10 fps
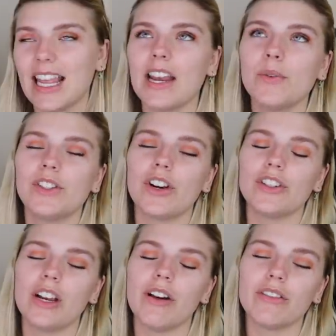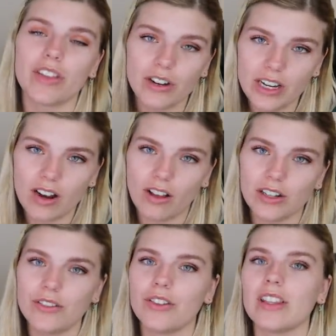Tana was charging over
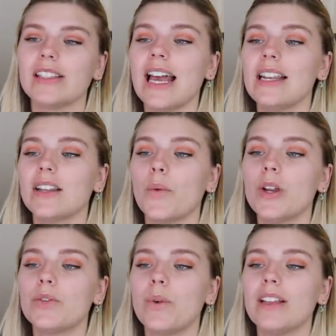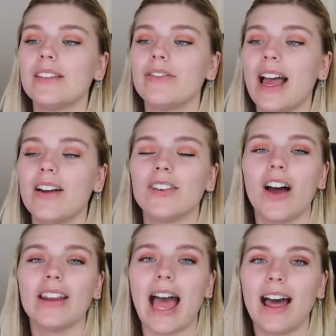$30 for the set, which was found
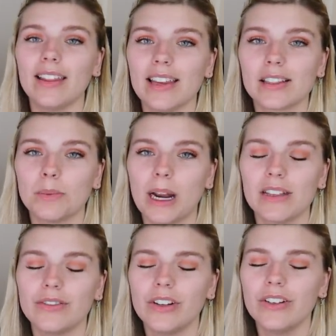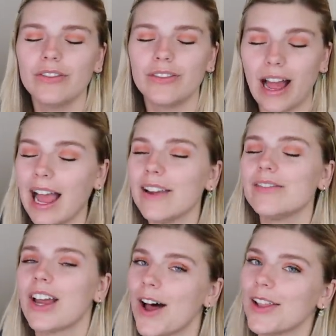on AliExpress for
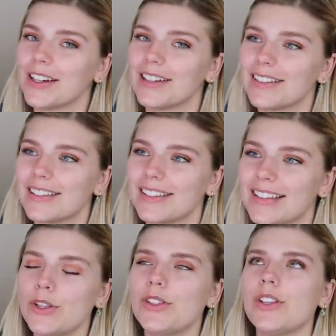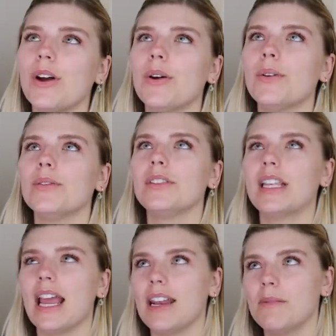$5. So
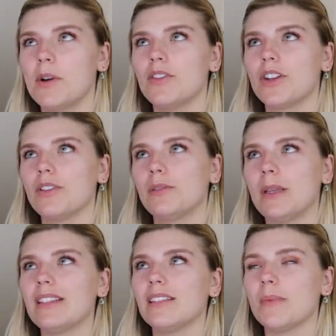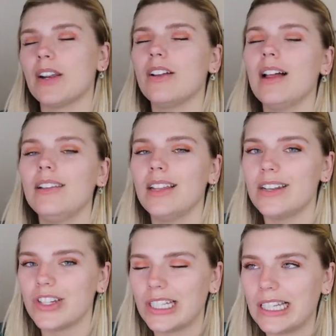Tana Mojo's business model
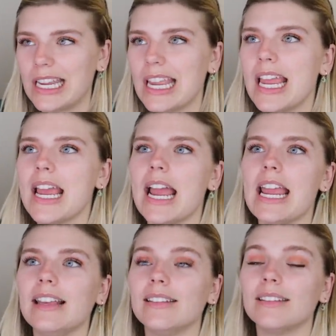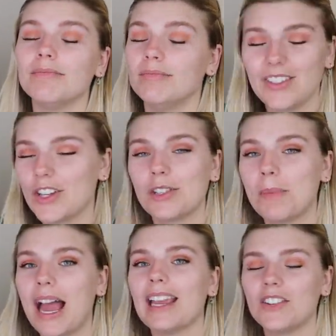allegedly is just
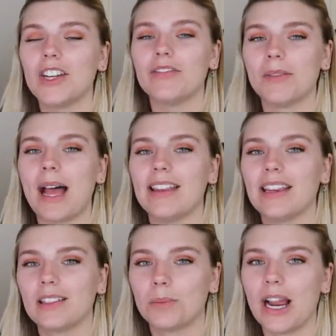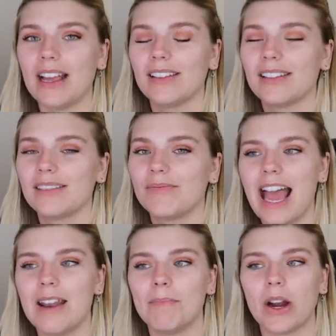buying shit from AliExpress
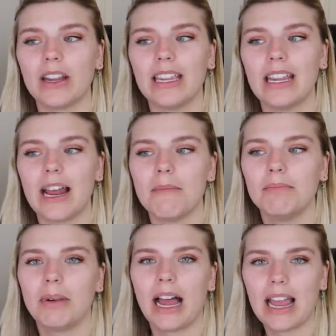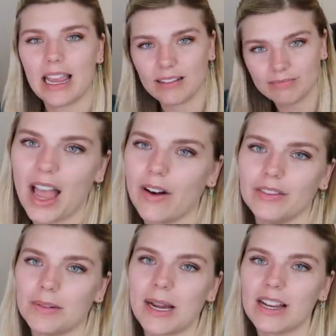and marking it up by
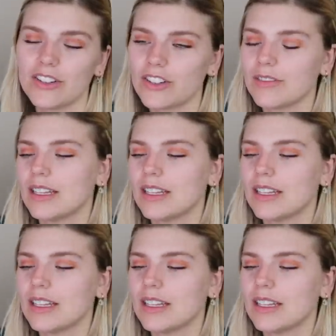however much.